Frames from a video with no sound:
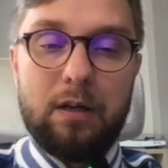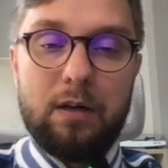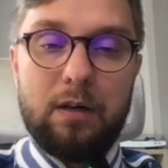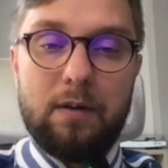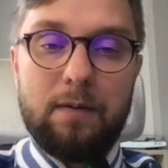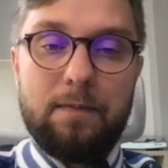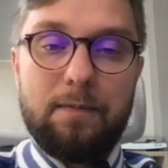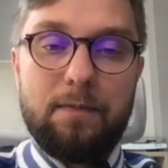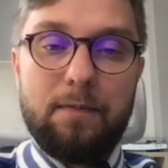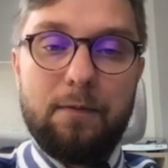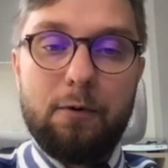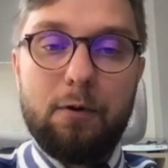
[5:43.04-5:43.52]

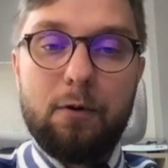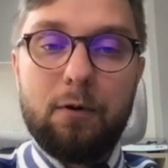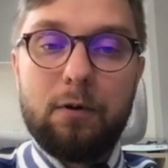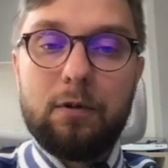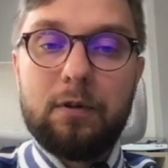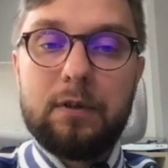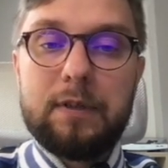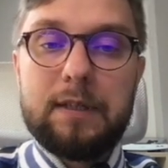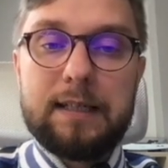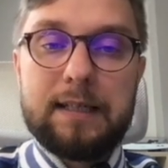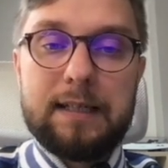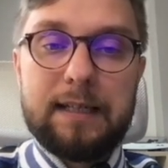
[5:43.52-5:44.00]

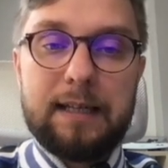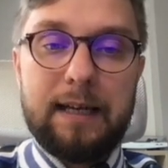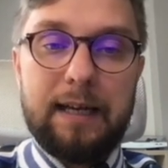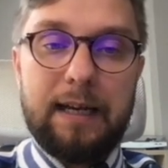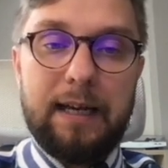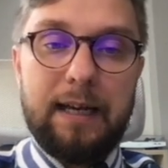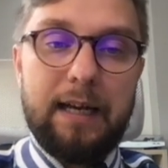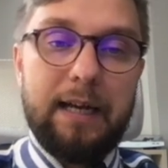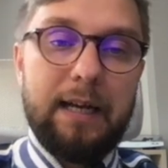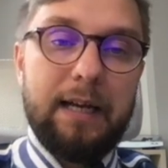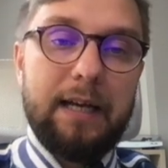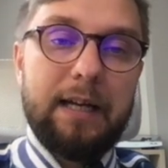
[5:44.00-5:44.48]
false.
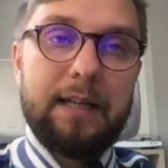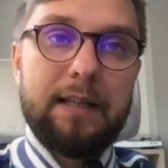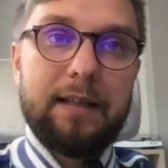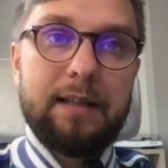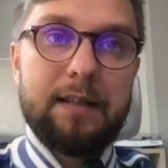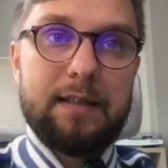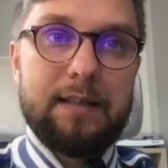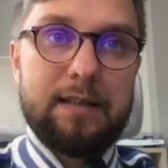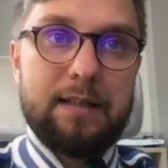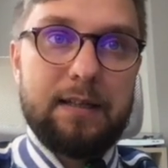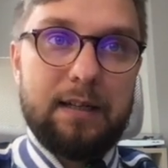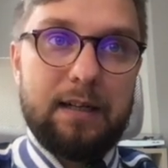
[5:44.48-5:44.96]

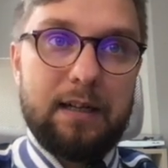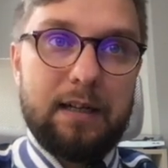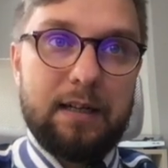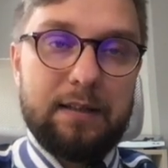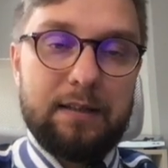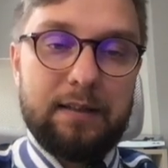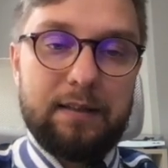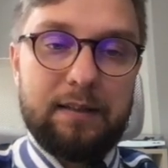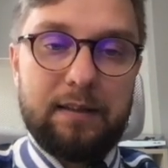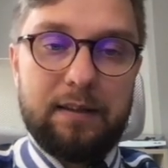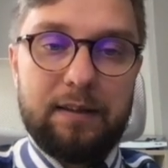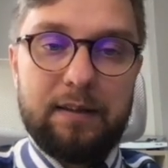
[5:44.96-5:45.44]
And
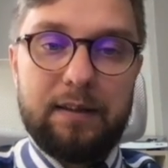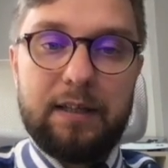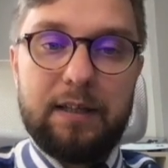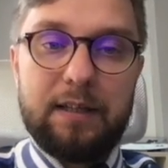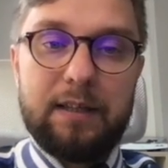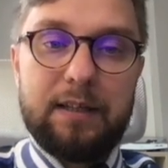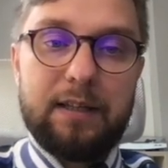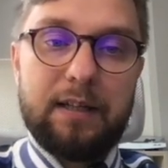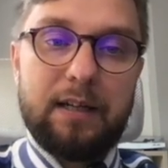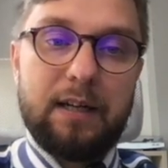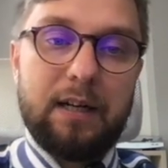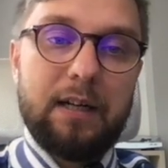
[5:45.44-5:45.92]
other than
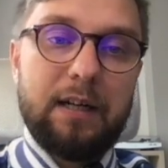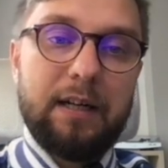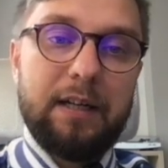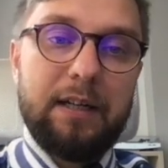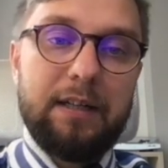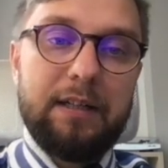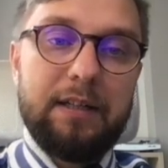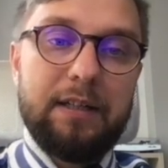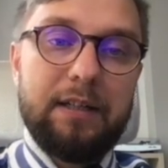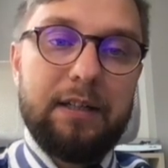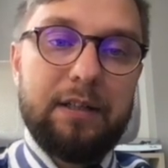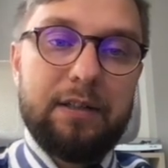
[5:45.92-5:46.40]
that,
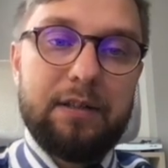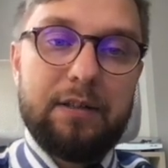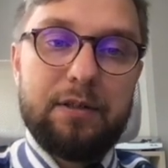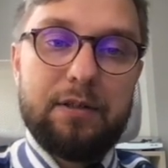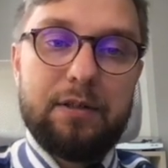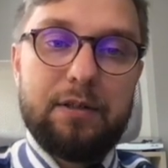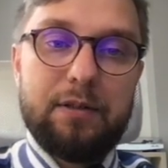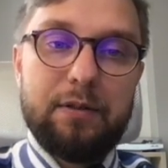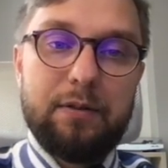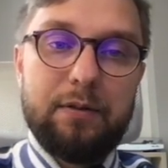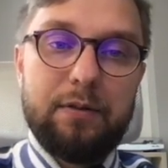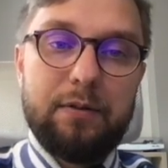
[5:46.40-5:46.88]
I need
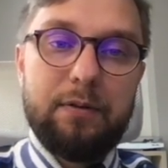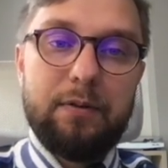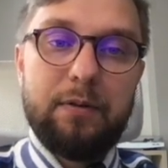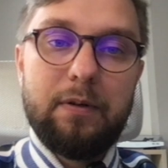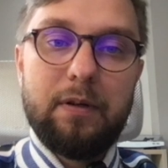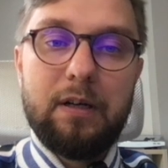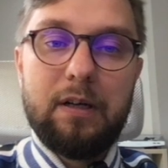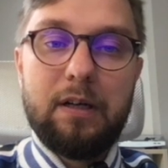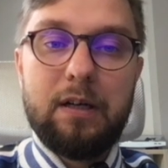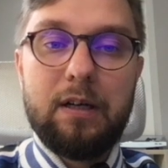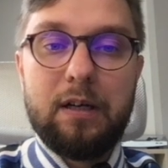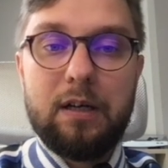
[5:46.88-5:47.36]
to
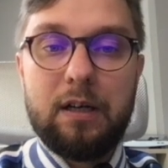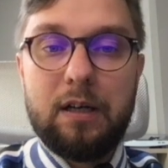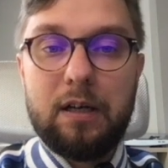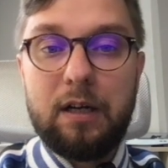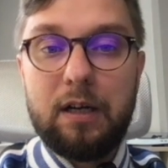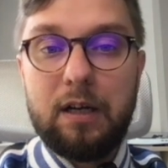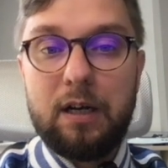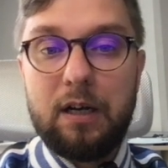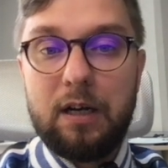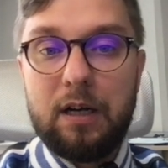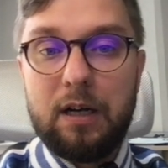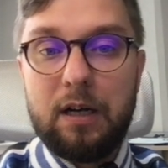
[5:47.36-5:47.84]

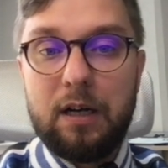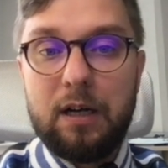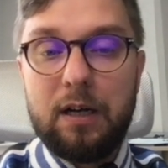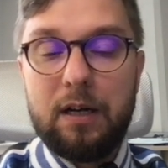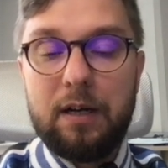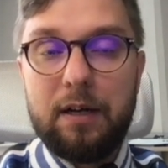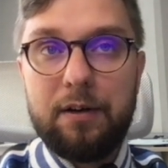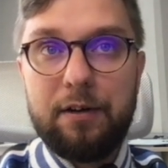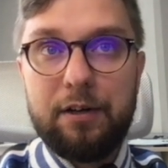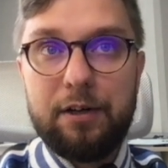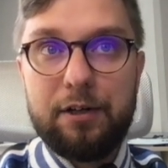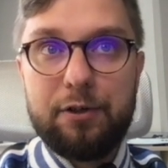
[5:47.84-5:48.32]

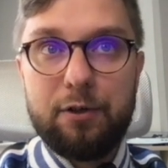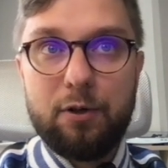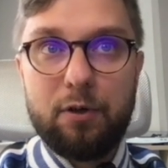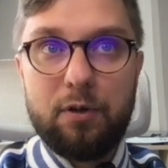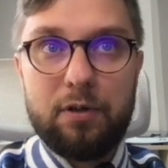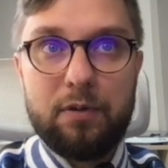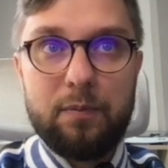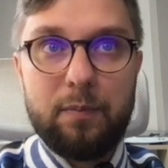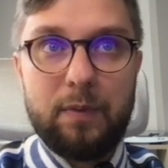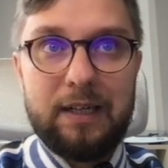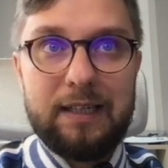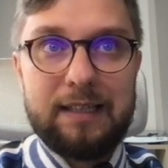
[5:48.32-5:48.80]

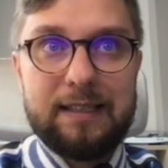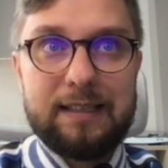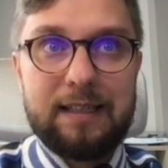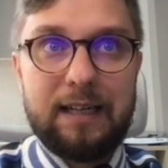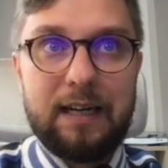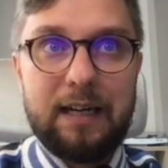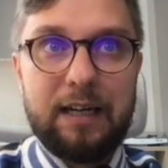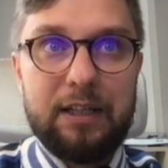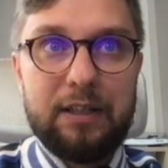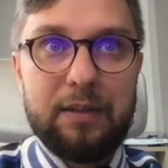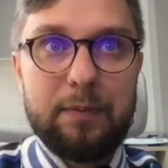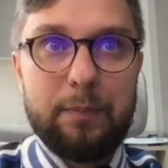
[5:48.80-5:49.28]
return my
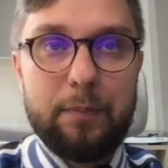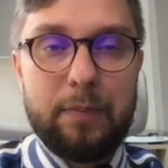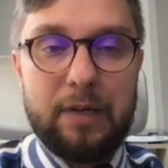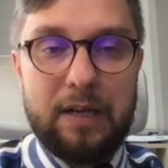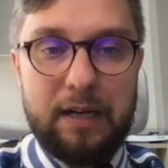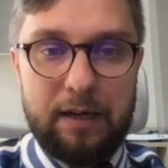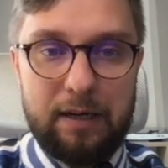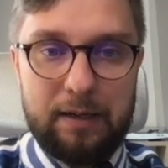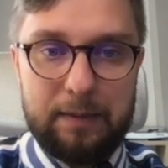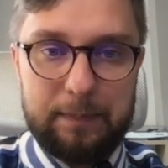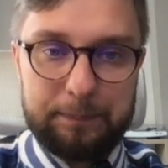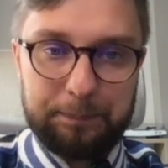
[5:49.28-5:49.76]
sign
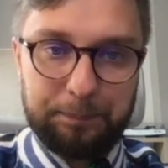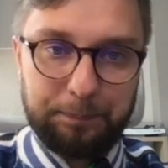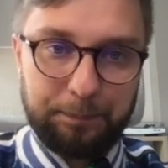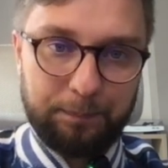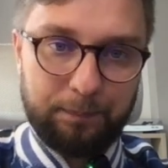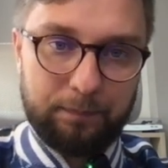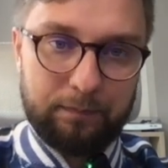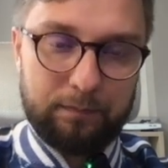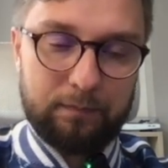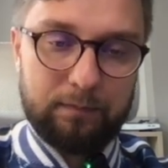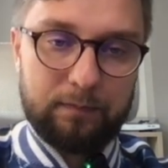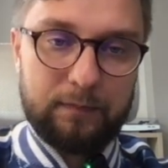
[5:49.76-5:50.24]
back.
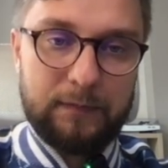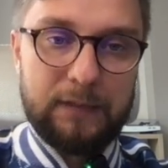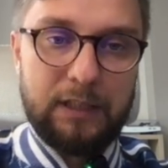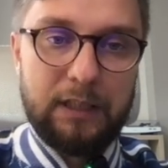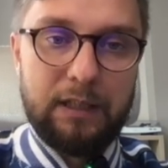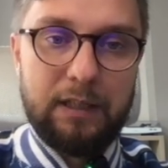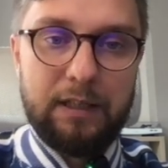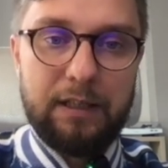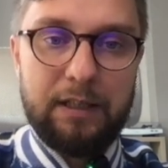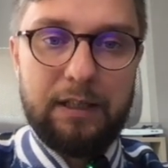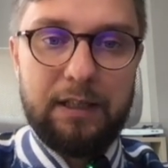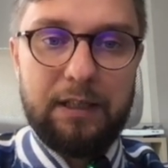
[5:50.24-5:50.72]

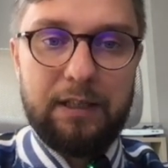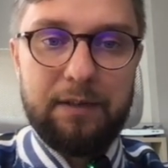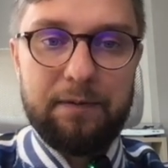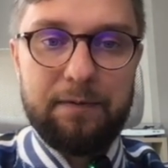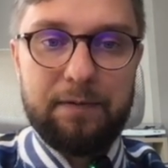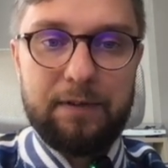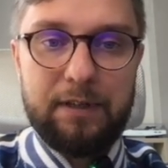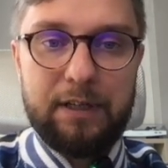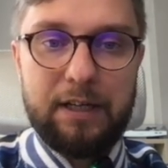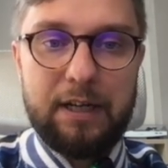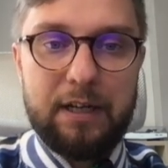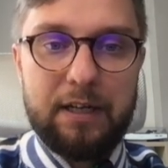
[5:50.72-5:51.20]

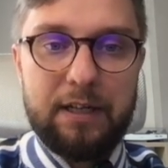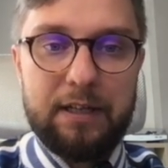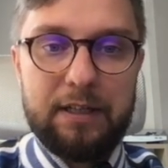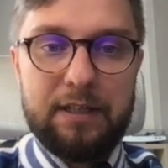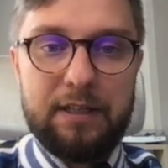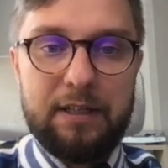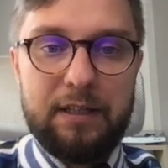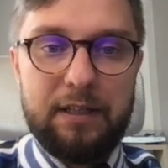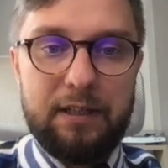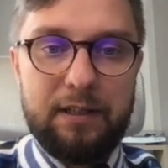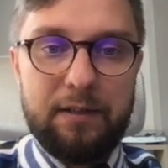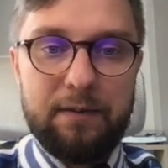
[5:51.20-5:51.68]
If
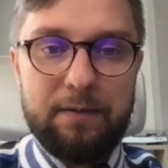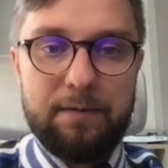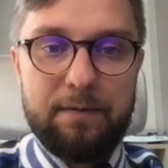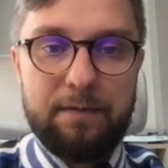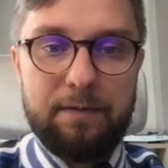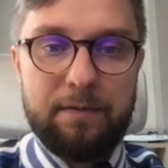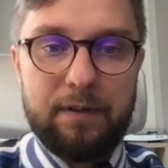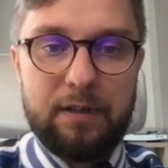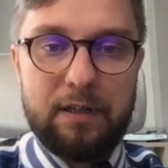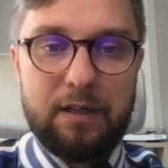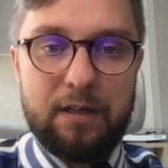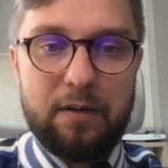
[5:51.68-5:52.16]
negative,
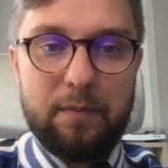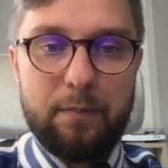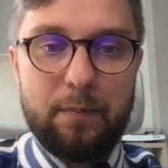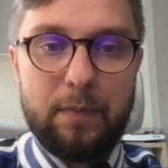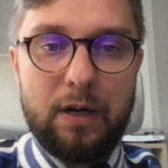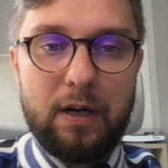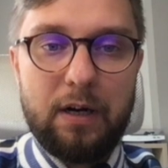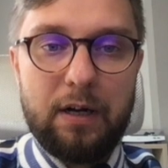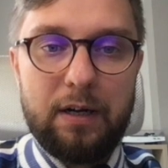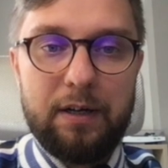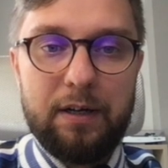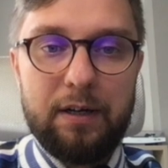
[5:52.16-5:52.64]

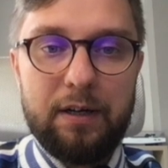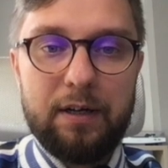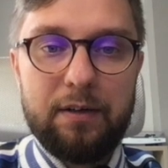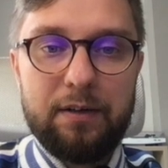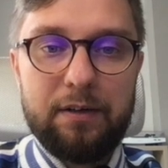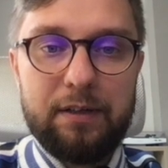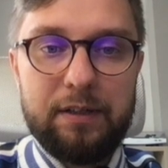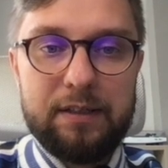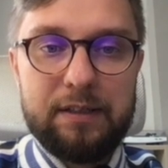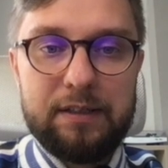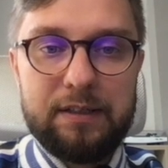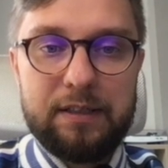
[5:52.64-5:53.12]
my
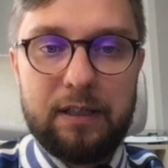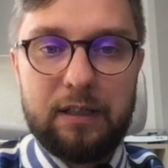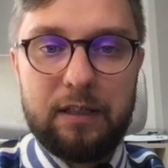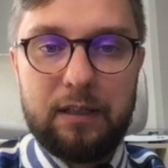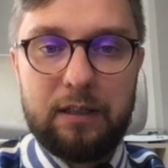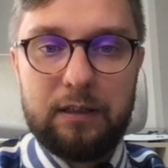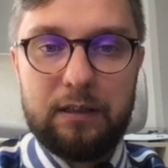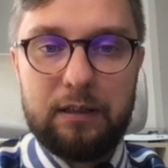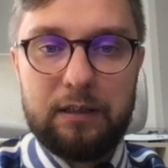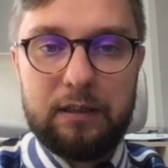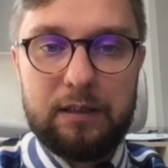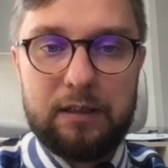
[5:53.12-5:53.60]

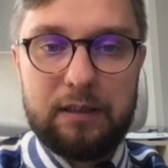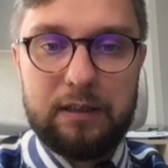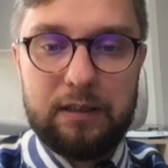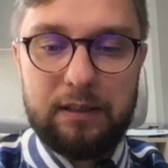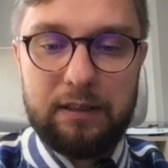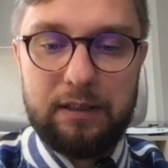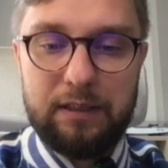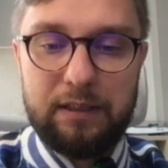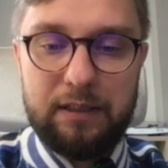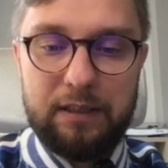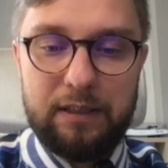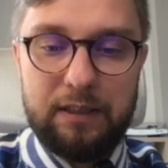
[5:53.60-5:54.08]
result
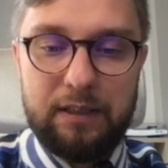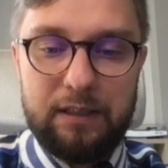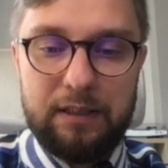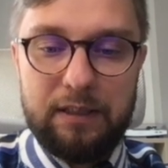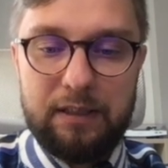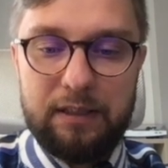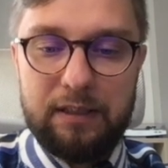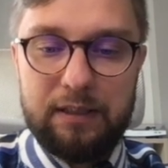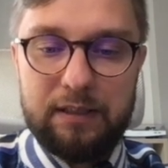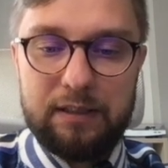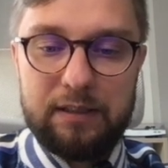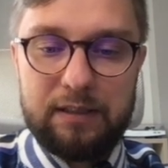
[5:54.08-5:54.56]

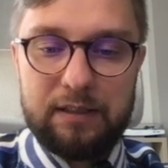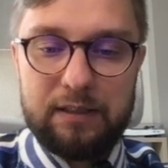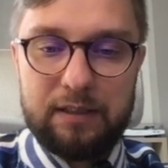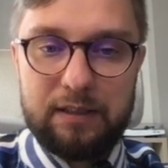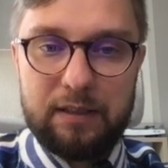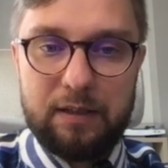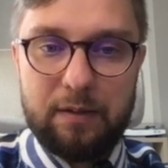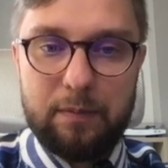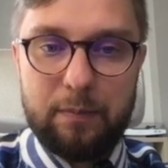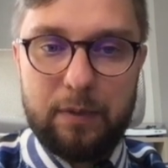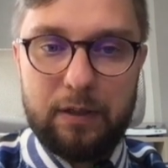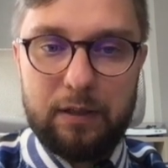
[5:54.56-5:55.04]
is
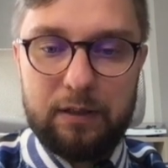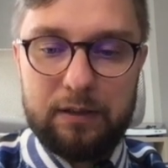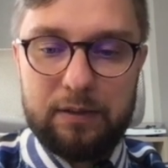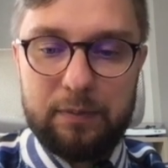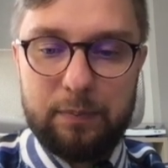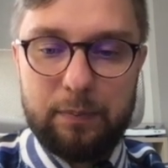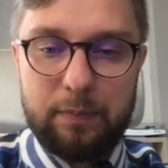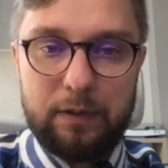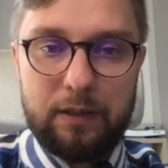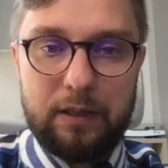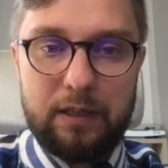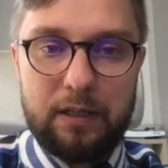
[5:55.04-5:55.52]

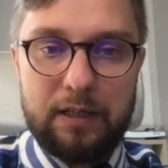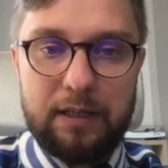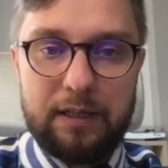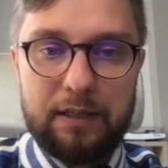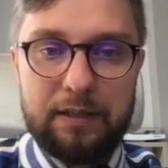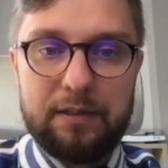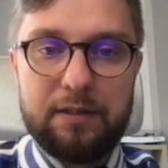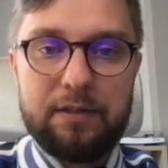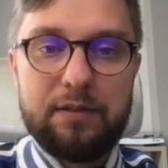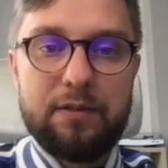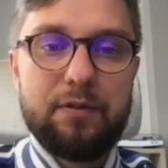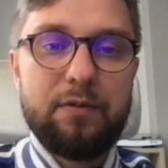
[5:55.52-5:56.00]

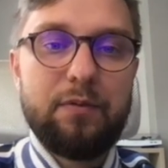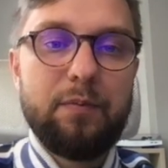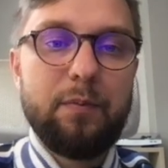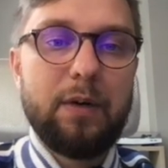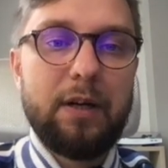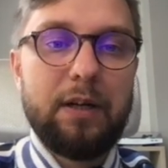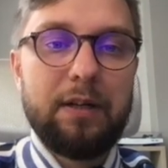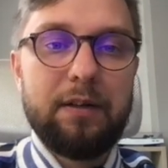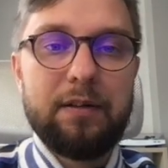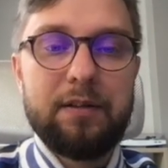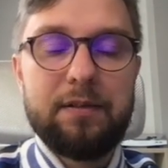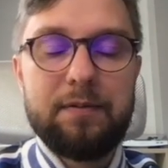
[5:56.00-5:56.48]
multiplied to
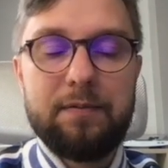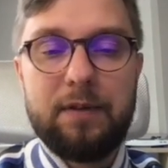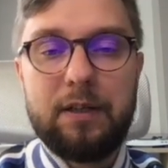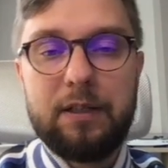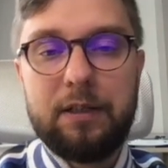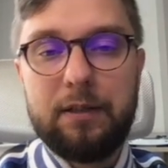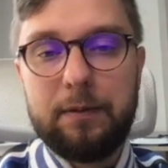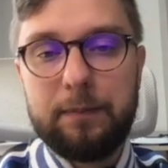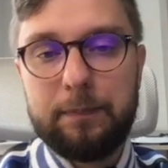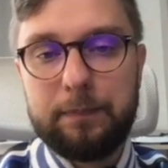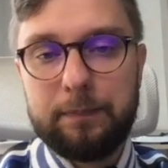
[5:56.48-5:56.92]
-1,